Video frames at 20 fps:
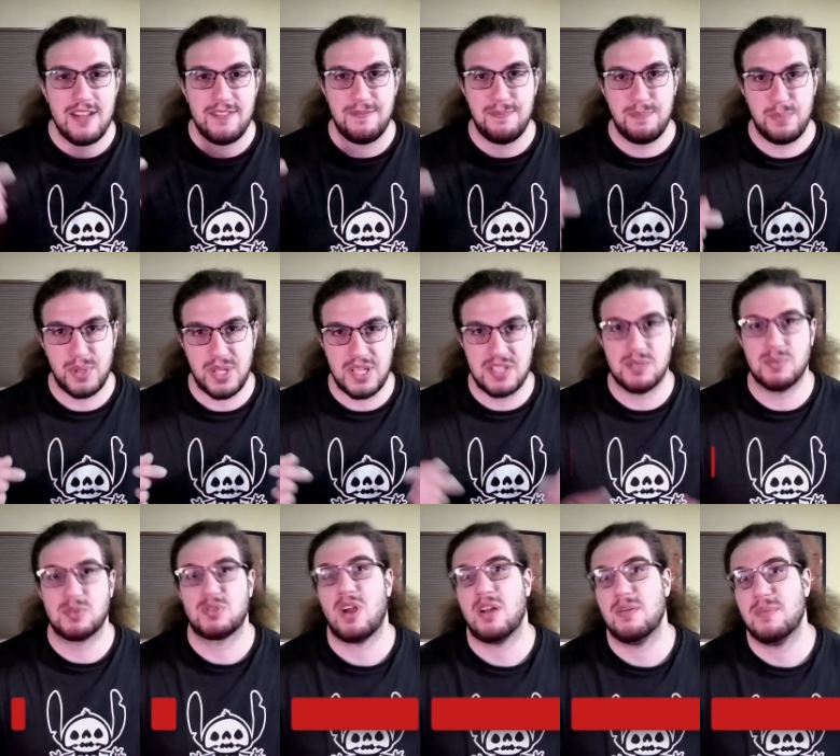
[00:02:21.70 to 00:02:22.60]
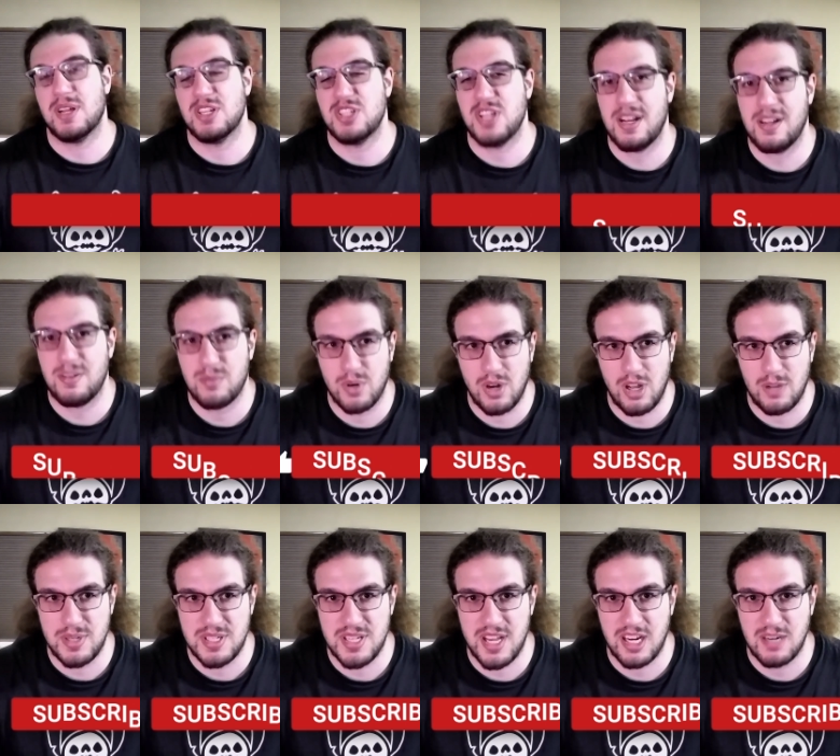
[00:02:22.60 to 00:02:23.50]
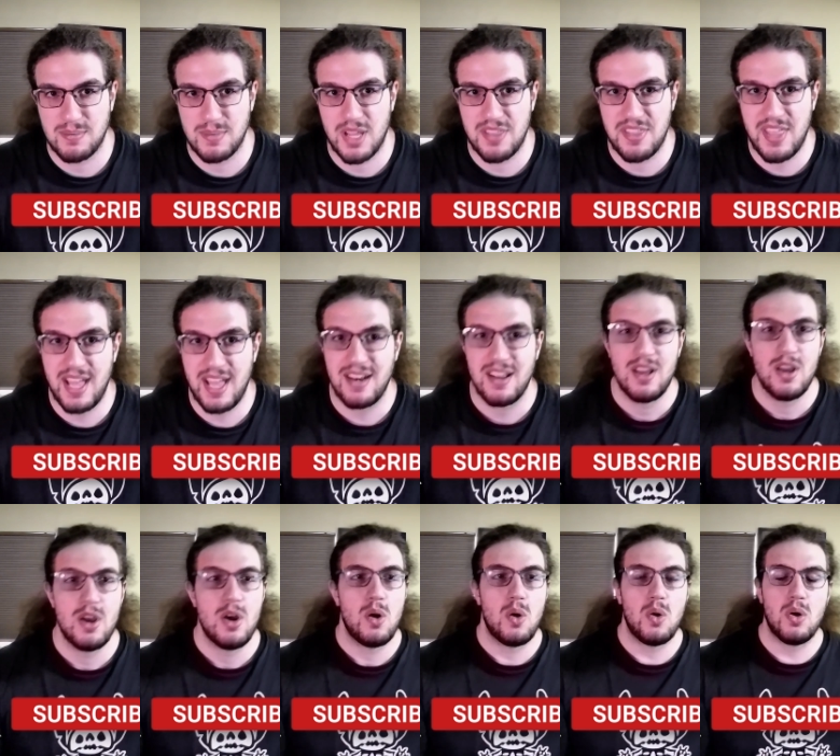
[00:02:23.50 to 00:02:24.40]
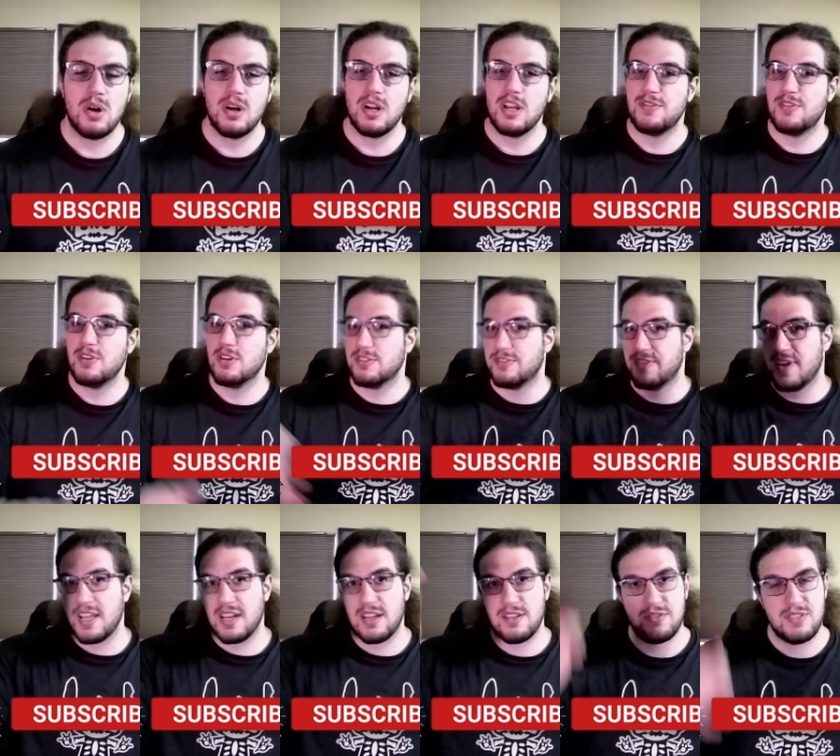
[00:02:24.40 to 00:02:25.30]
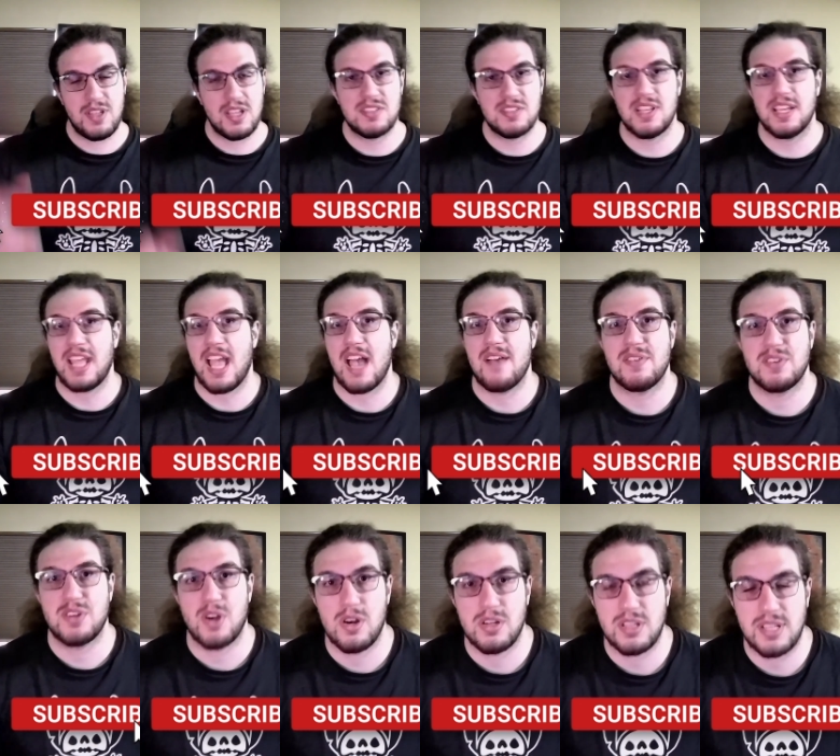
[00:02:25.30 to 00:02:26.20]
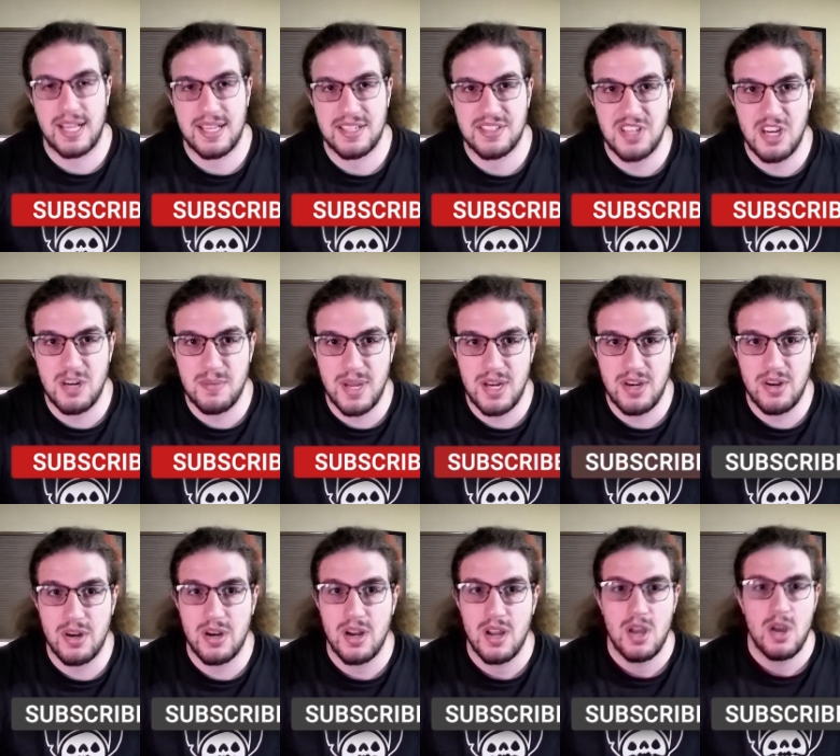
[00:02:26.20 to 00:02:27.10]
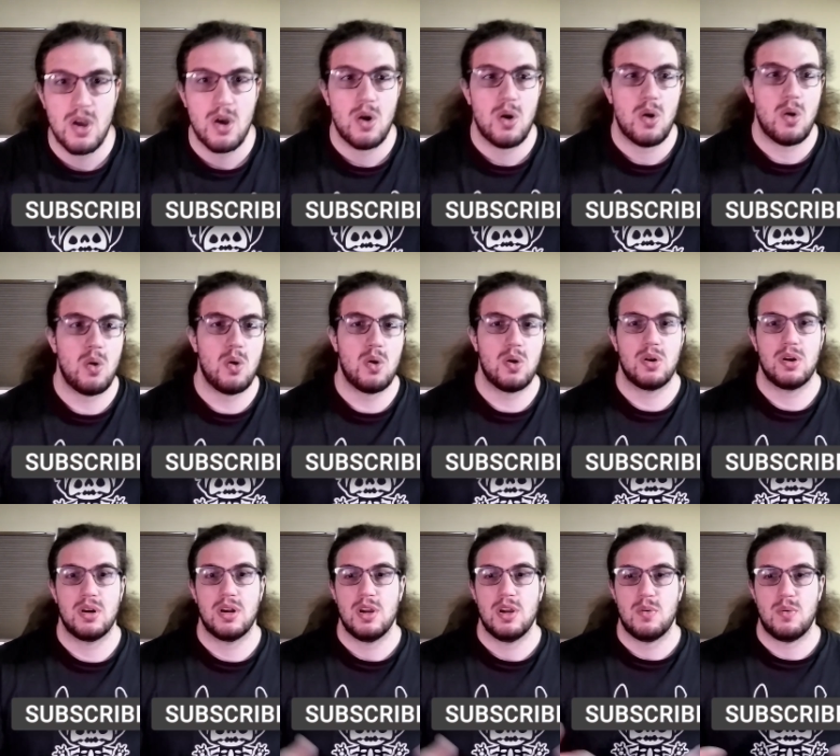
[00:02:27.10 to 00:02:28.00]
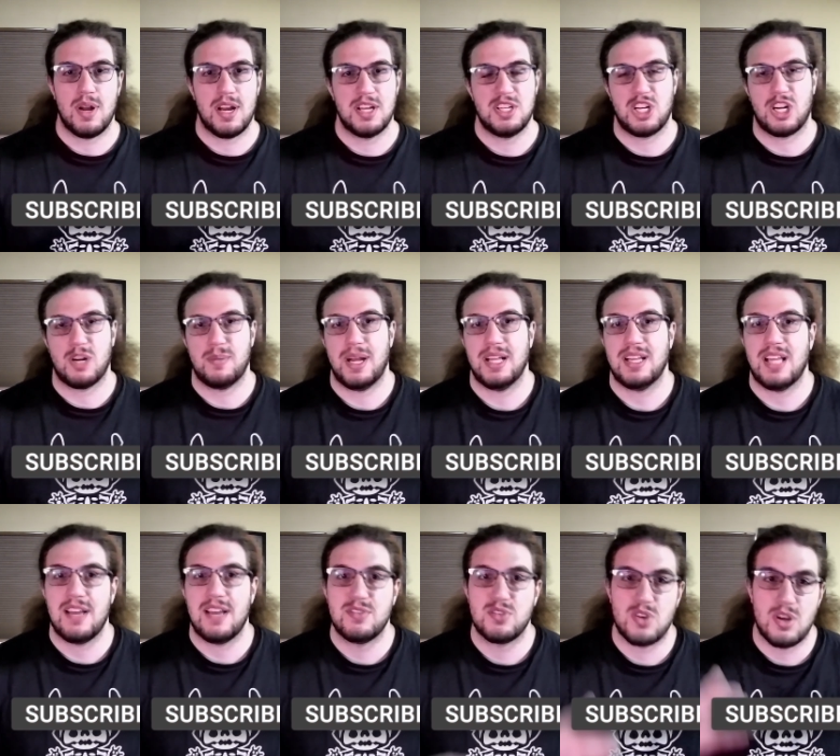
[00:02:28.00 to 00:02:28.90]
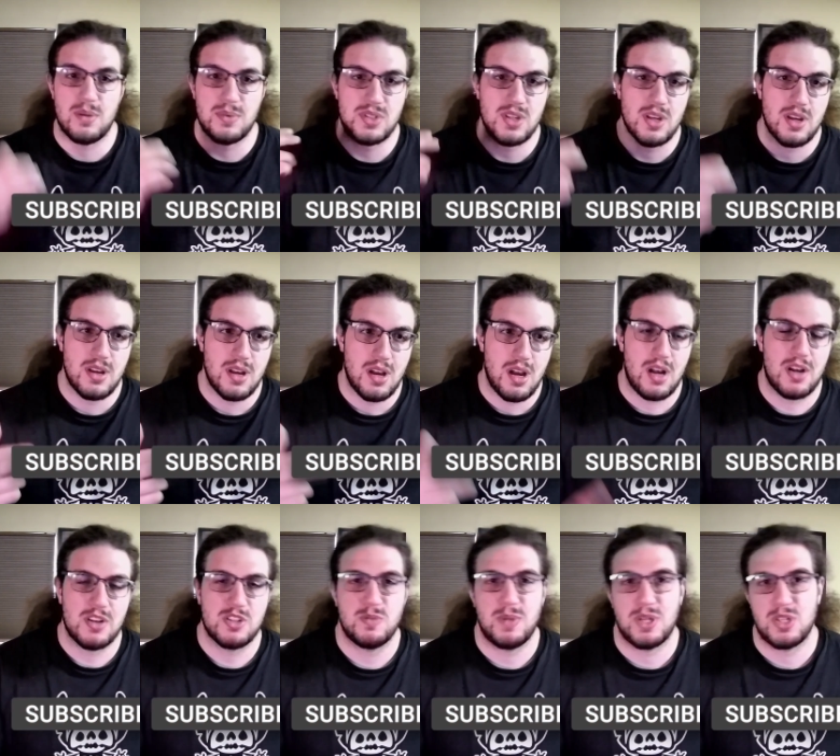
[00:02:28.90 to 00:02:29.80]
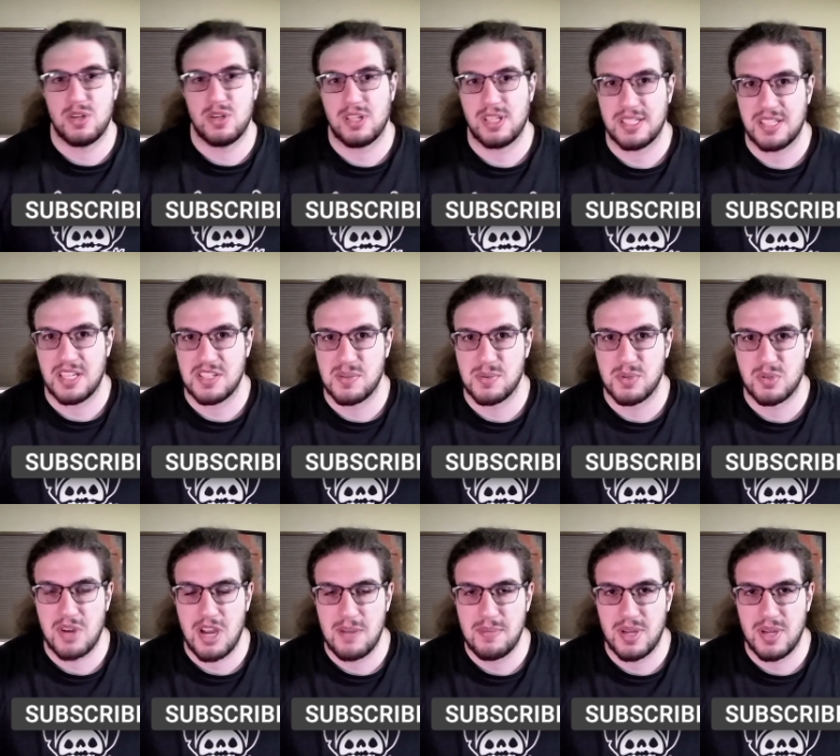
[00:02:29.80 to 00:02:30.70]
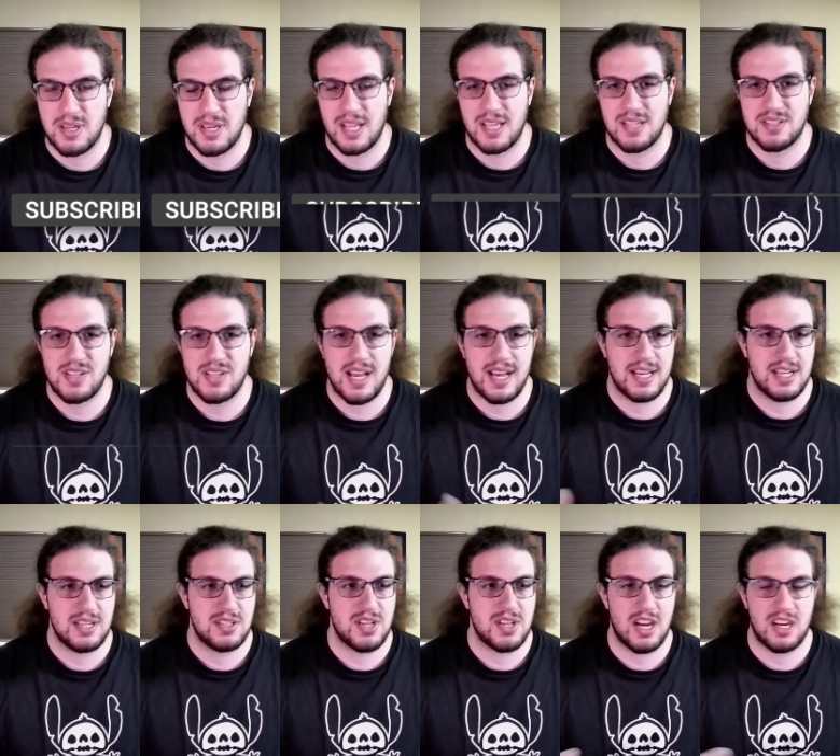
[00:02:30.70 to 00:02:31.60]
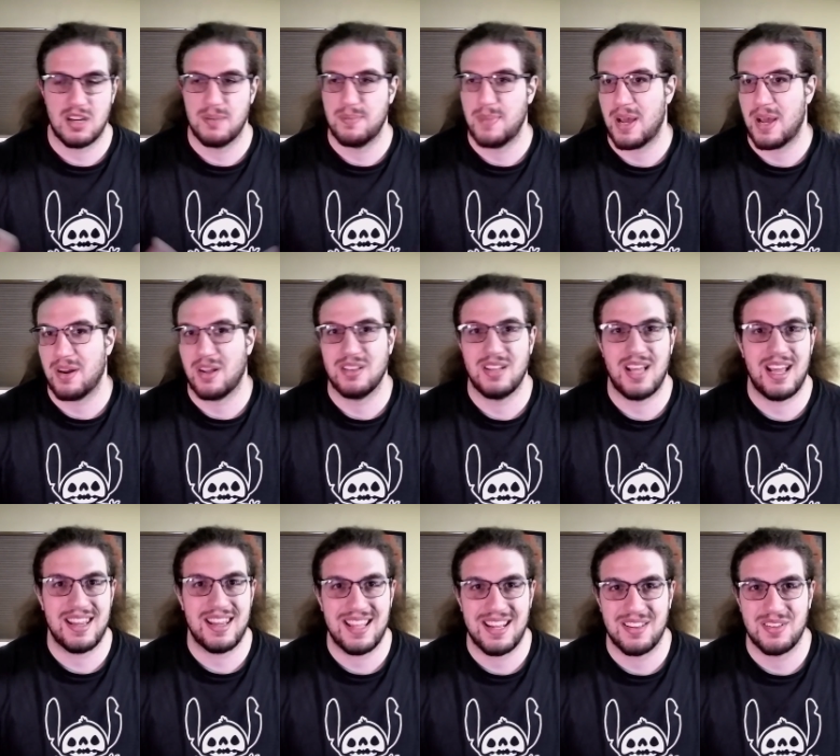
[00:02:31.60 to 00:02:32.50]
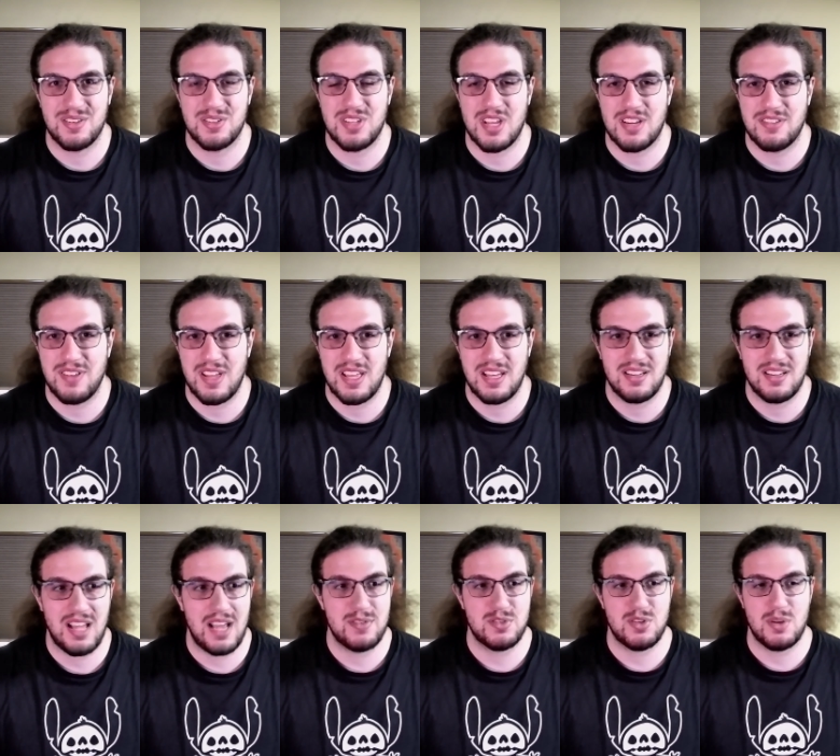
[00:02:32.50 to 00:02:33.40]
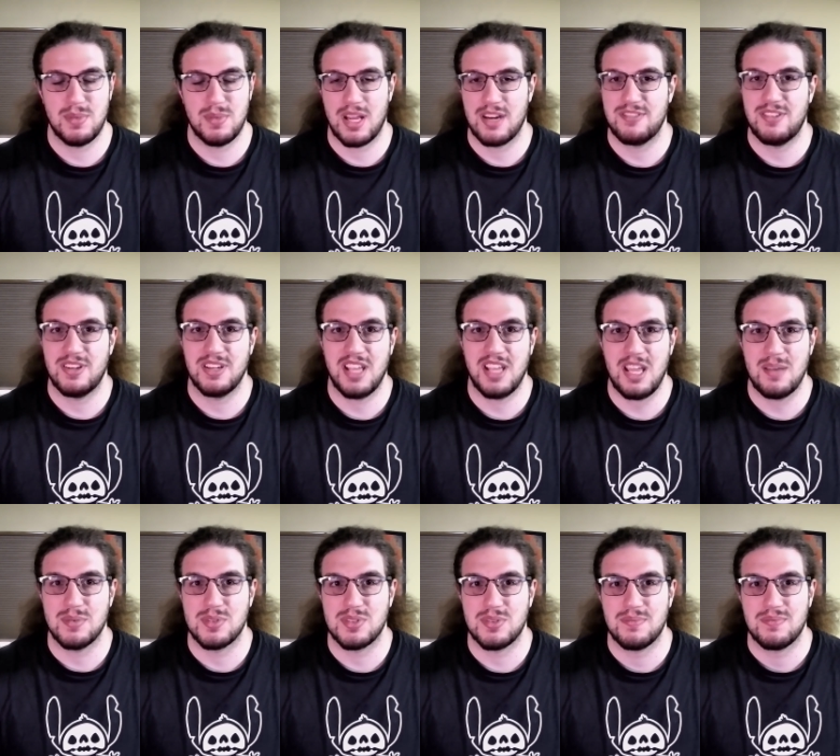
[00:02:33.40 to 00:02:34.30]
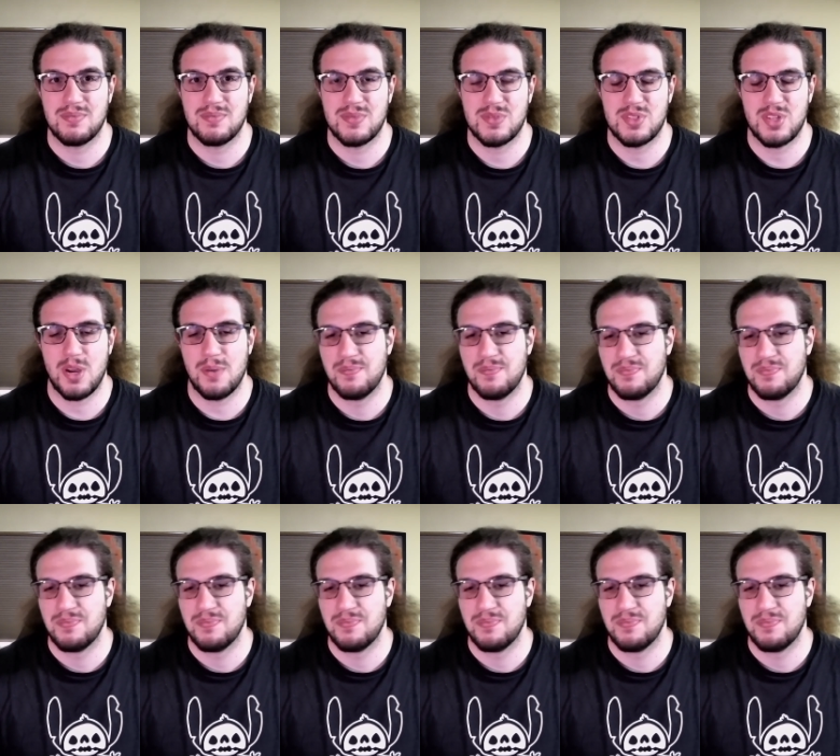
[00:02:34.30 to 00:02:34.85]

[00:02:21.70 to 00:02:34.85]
please subscribe to my channel where I'll be talking about that. Or if you're a fan of things like Avatar The Last Airbender, or want to check out my live streams, also make sure to click that subscribe button as I talk about a lot of that other stuff and live stream a lot of fun games. So,